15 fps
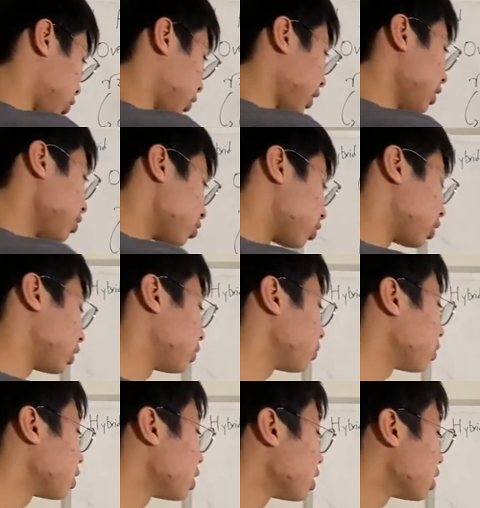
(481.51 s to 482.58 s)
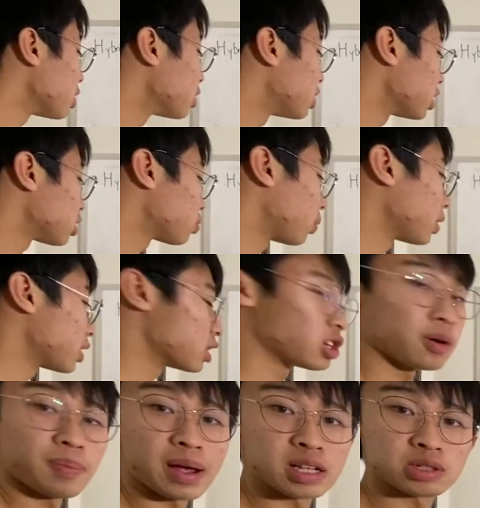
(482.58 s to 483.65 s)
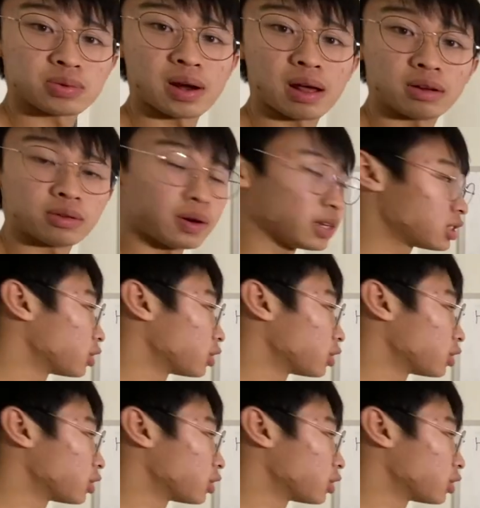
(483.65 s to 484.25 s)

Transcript: technically, this one is our best route, right?